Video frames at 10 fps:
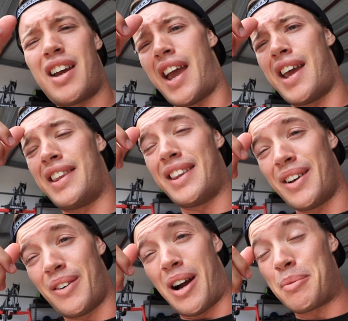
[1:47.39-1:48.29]
And
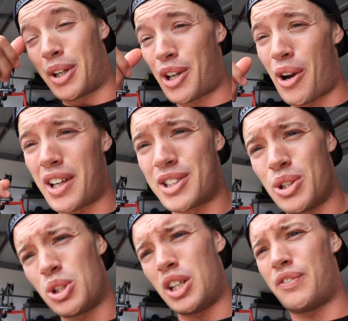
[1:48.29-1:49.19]
I'm going to go get
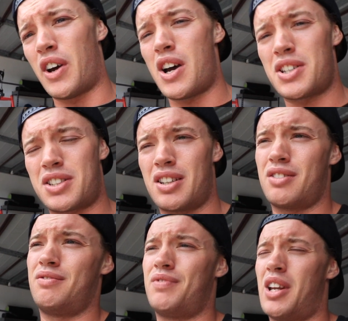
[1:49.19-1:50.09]
sushi first,
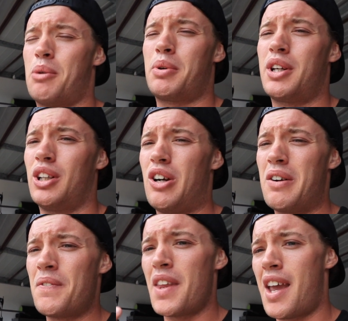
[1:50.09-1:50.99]
and I'll bring you along.